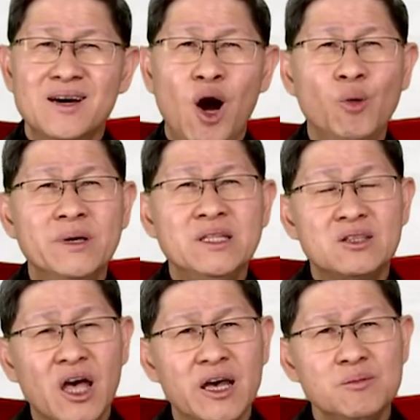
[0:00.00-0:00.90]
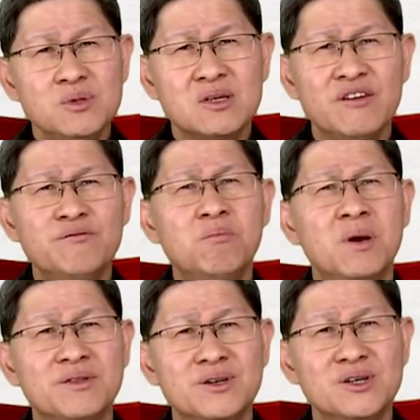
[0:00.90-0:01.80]
How many times have
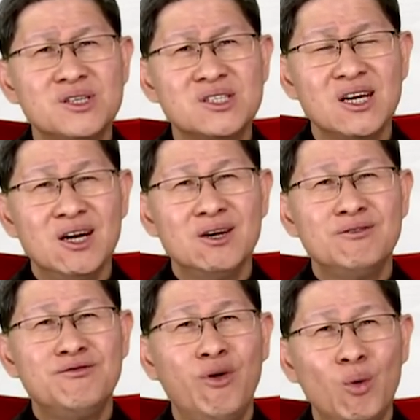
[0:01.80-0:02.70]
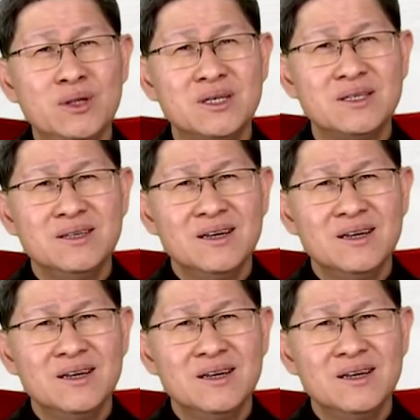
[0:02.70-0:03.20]
mothers folded